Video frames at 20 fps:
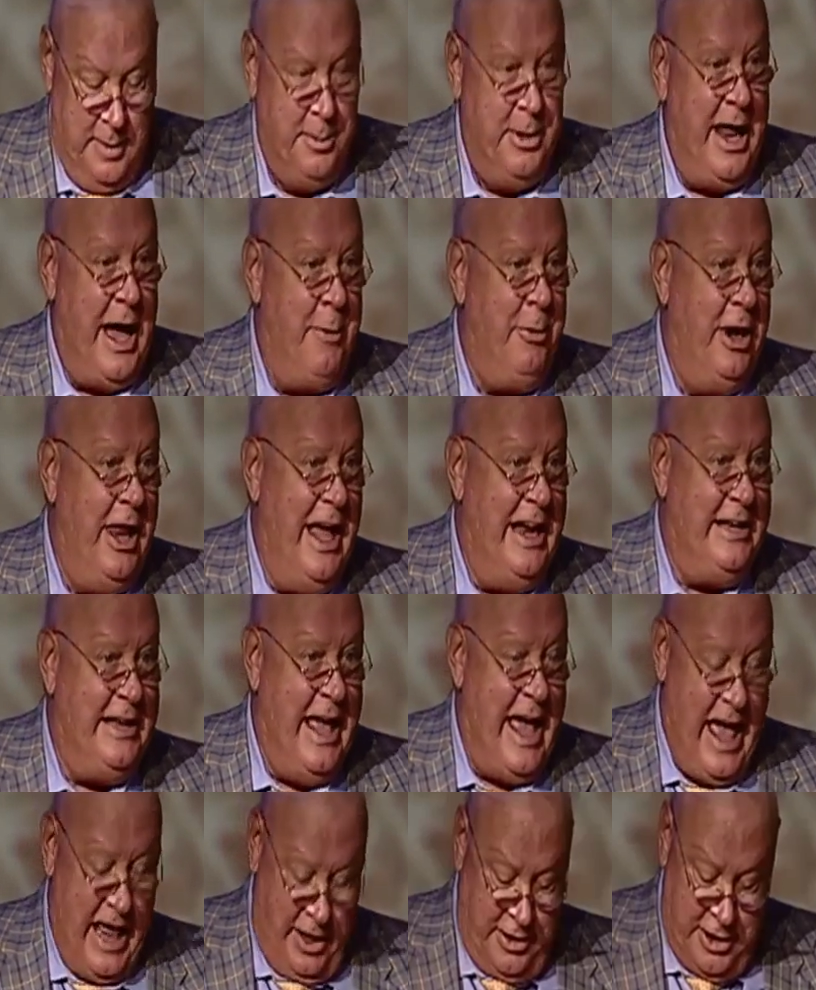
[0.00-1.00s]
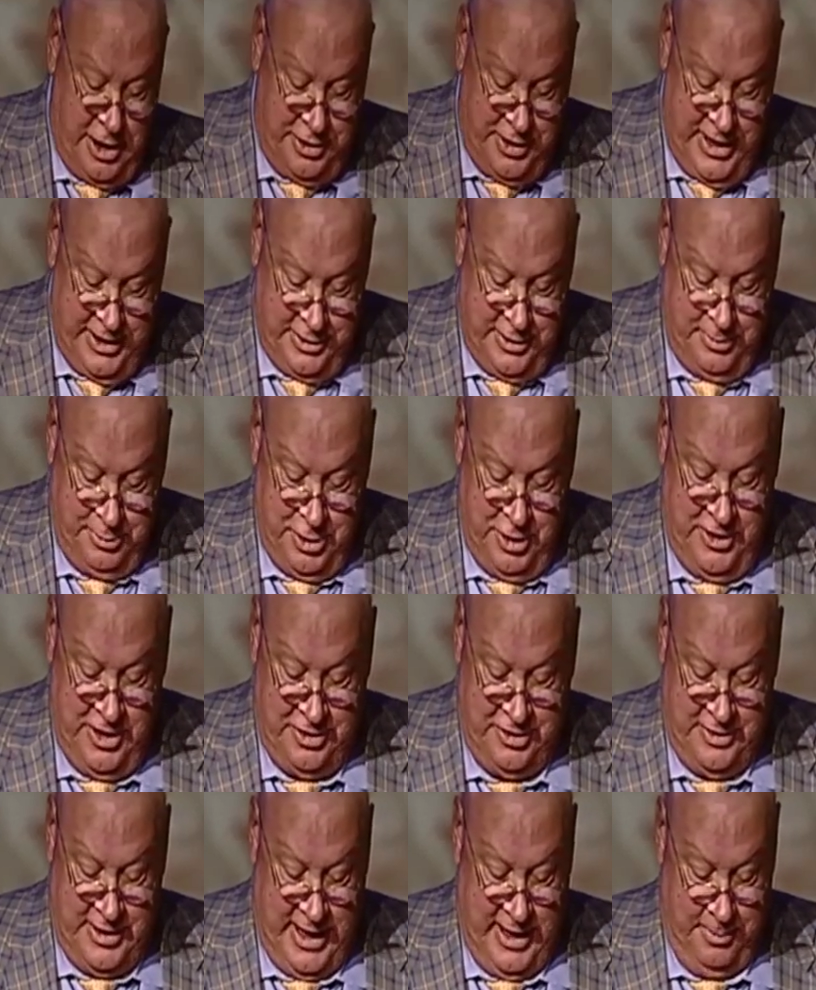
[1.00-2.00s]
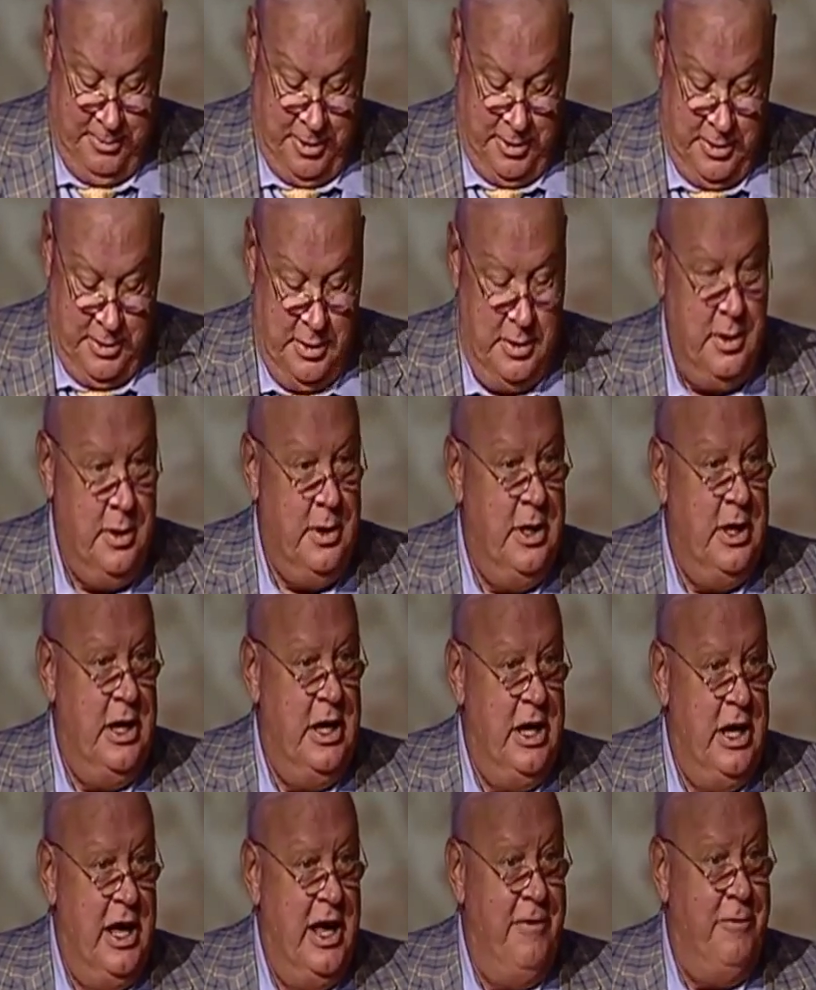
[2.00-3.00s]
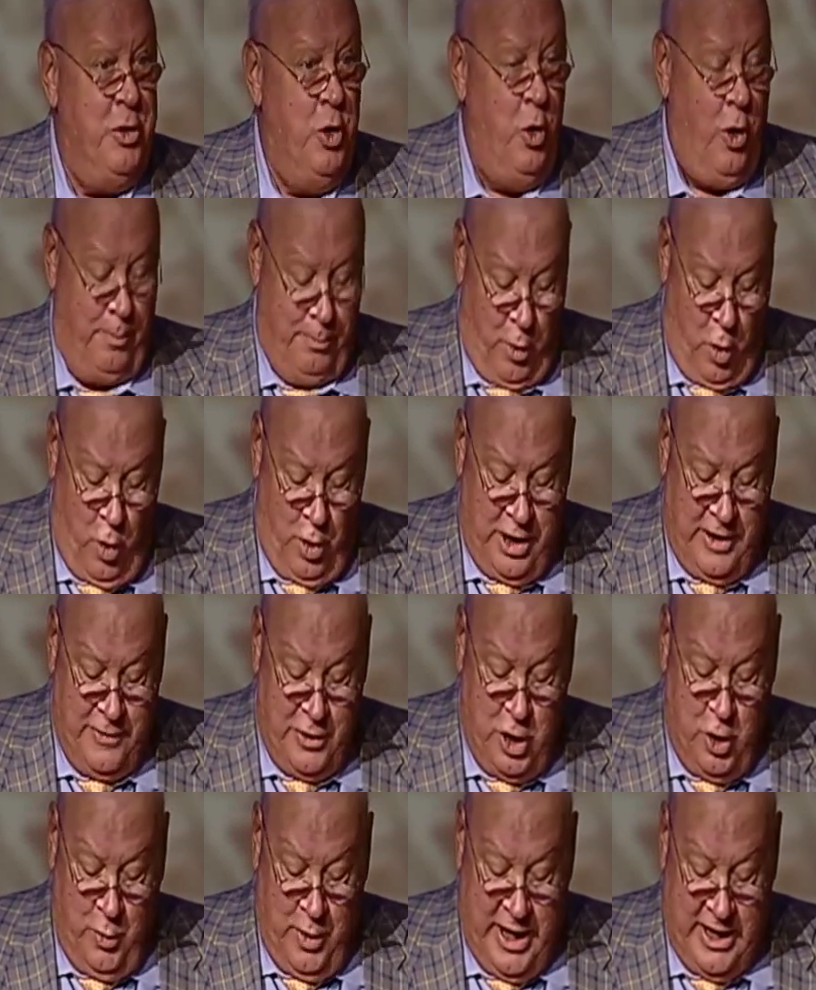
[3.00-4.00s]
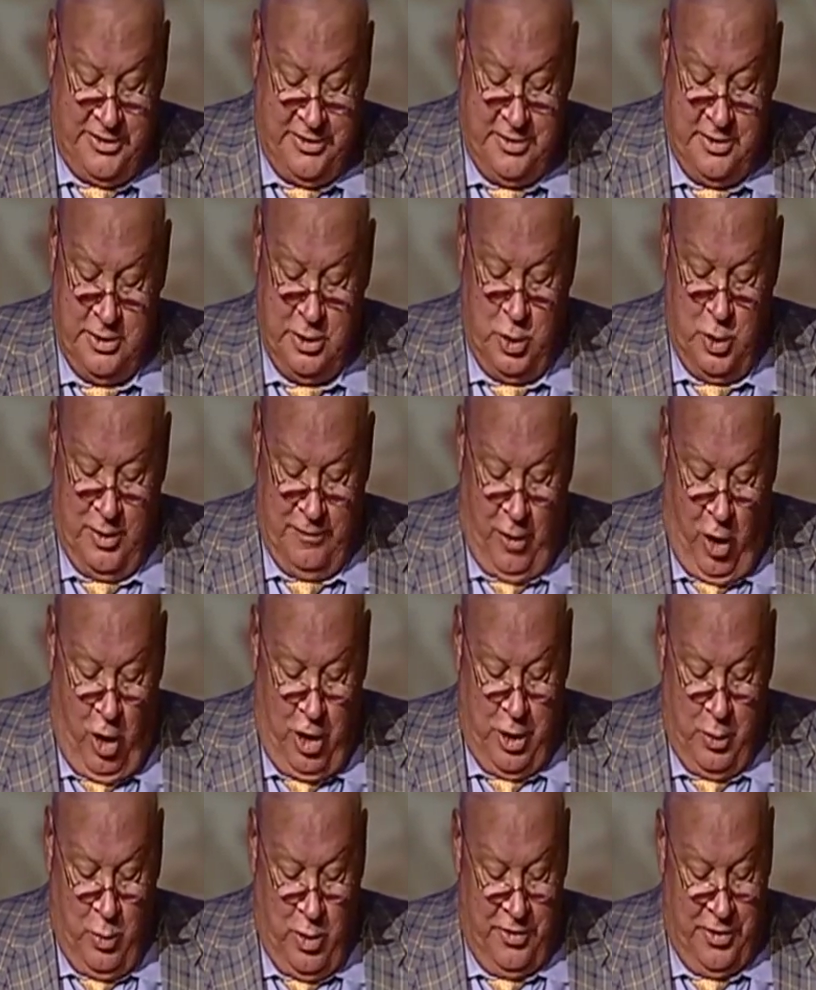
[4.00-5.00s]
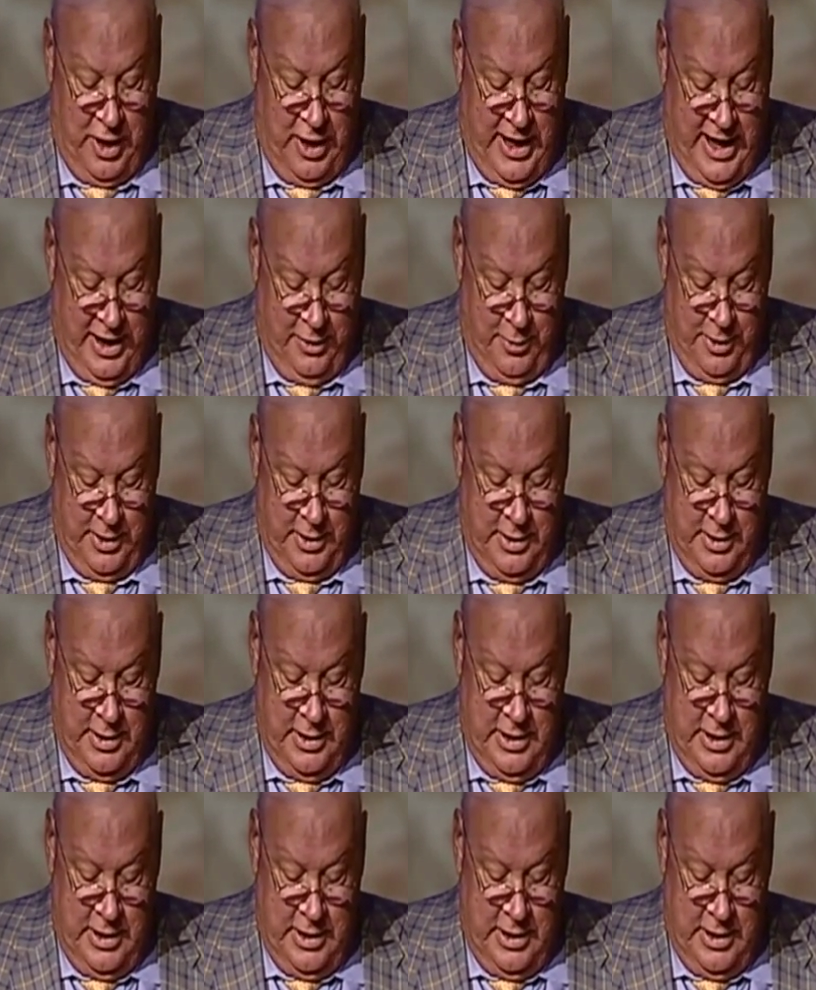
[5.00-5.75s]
But I would like to add an addendum to this statement. If you are born in the U.S., you have already won the lottery.